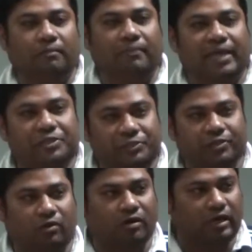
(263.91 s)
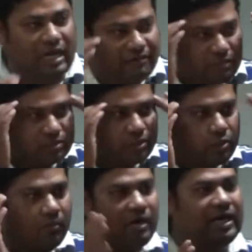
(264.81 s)
Make sure, have this in
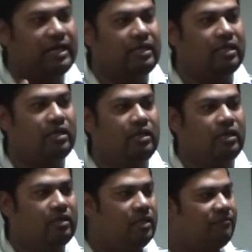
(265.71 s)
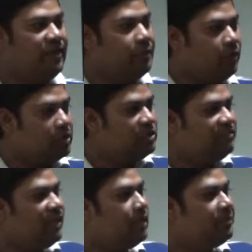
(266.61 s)
your mind, that when you want to
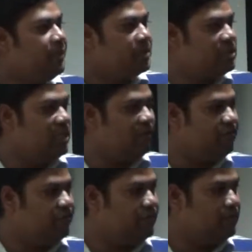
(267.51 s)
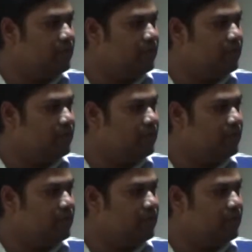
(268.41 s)
develop yourself,